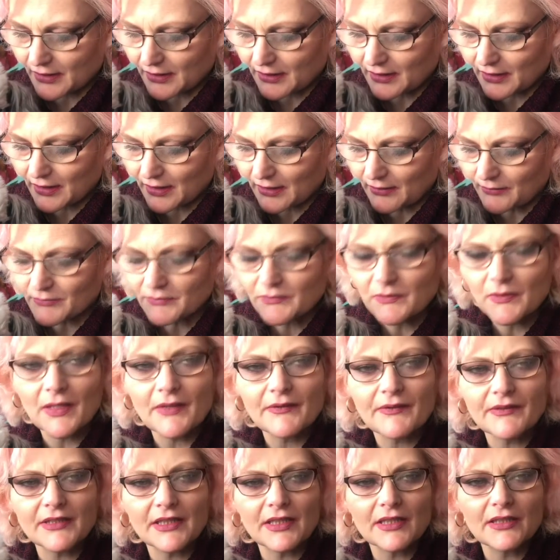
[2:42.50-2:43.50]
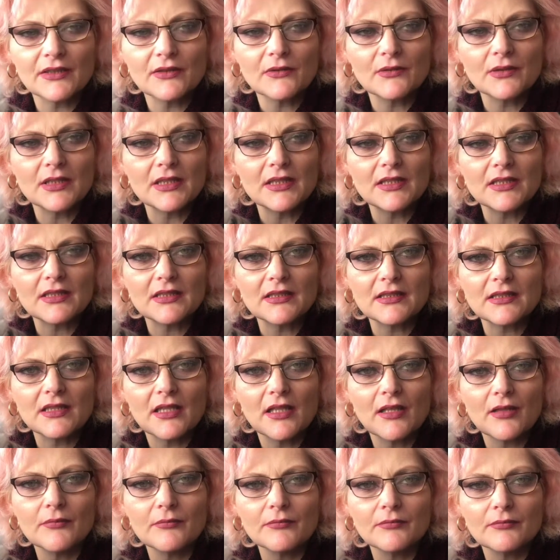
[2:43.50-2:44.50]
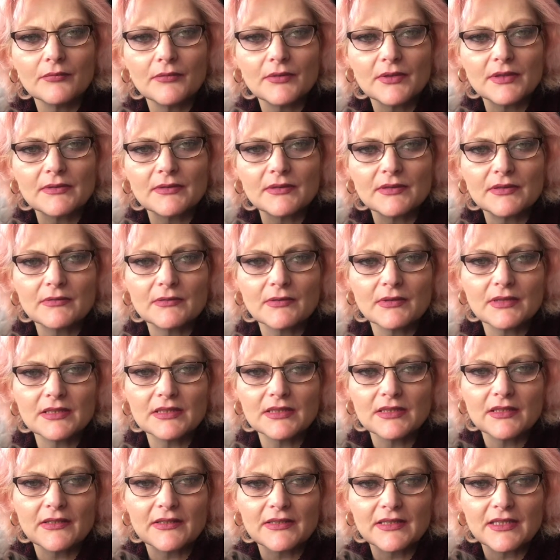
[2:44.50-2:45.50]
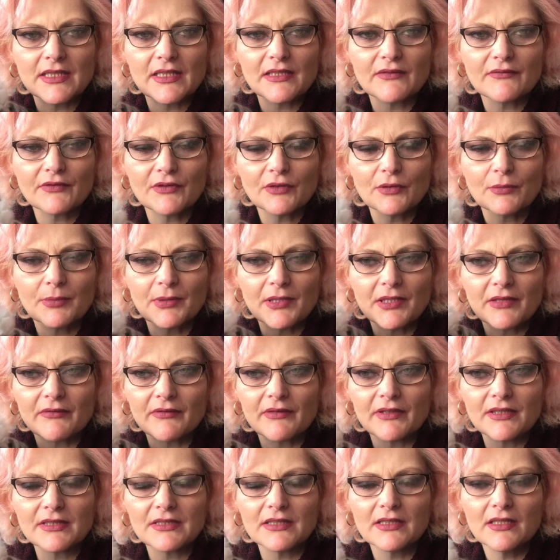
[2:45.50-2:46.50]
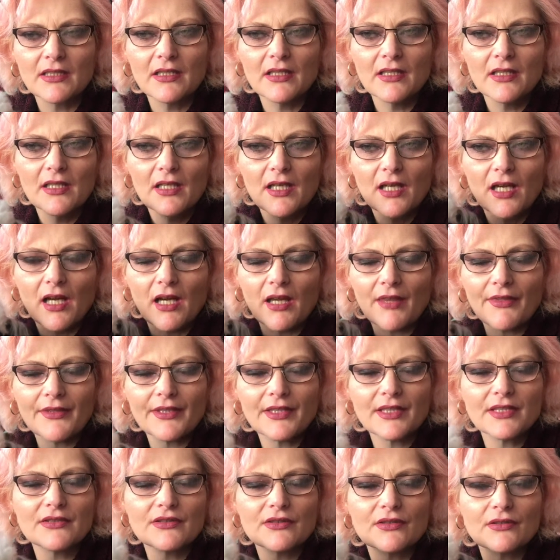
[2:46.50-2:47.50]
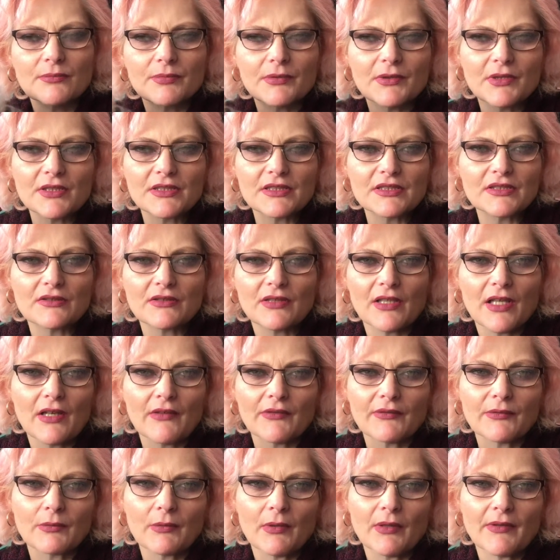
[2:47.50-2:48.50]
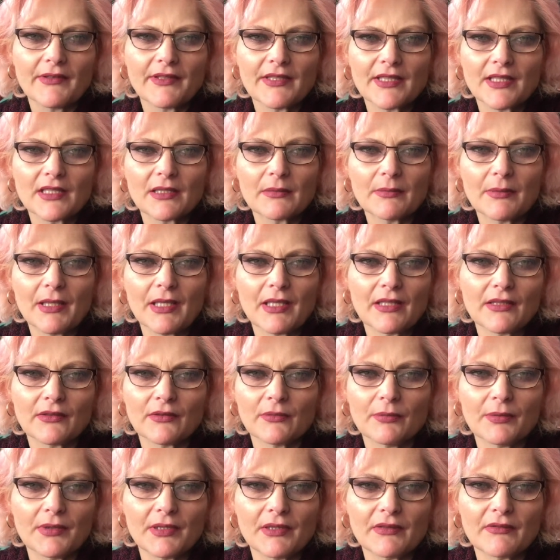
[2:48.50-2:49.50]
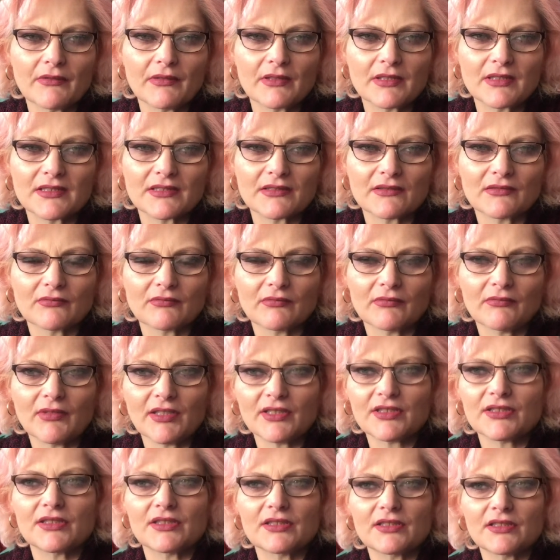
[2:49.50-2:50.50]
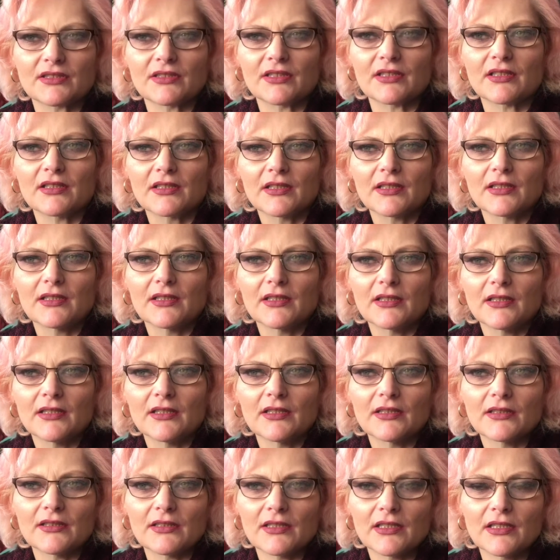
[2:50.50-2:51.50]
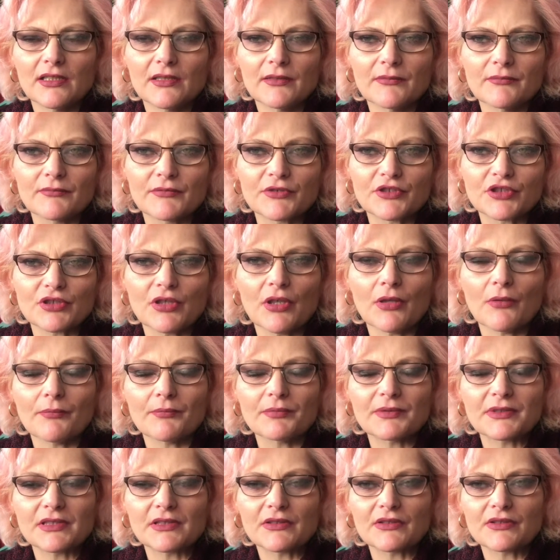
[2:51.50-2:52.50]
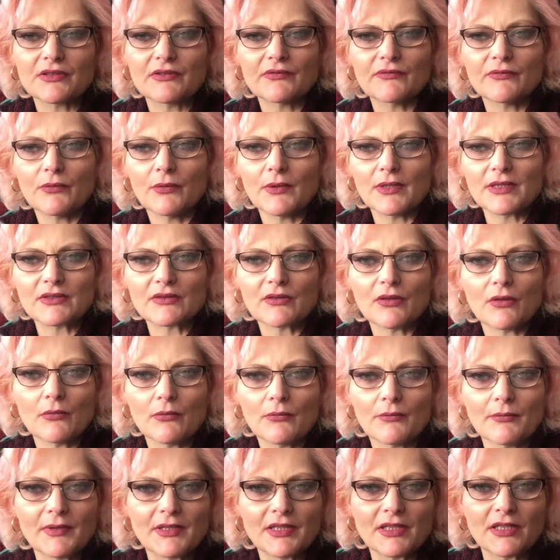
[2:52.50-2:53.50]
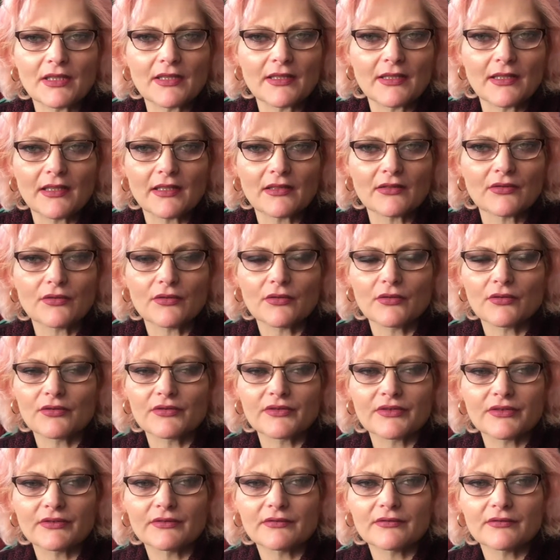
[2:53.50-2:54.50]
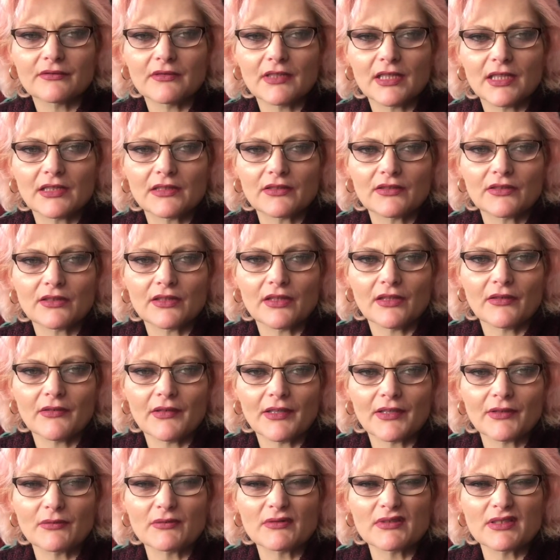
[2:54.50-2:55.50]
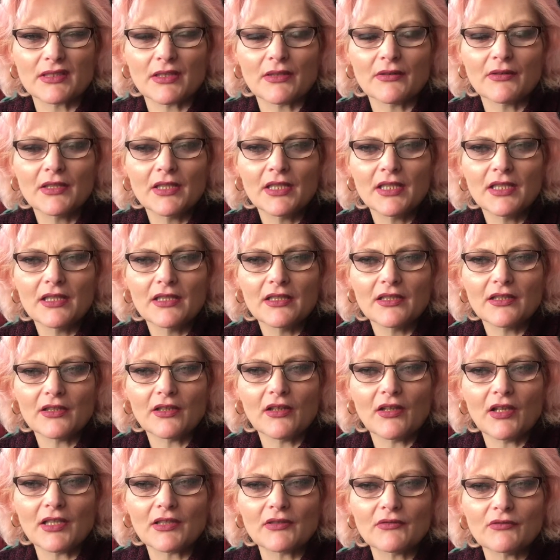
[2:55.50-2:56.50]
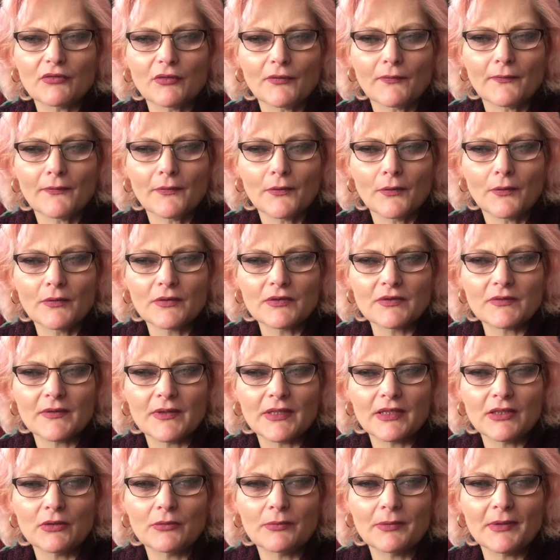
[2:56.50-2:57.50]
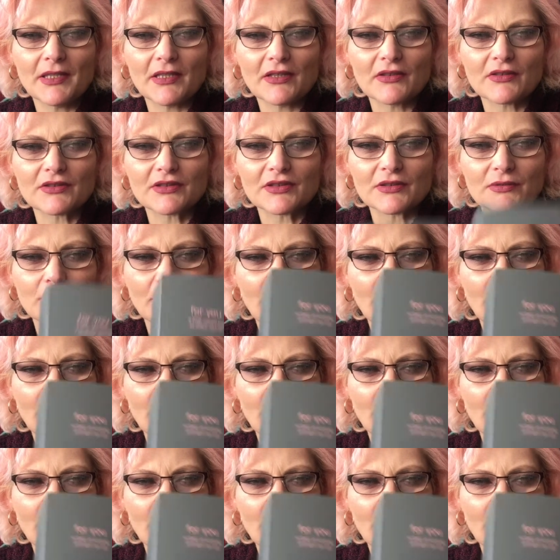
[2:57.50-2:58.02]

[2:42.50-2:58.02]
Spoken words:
it comes whatever date you need it to come, so it's here for your period. I think it's good because you don't have to worry then about your period, so I'm rushing to the shops, because you've always got them indoors, and you know, and also, you kind of look forward to it a little bit, because you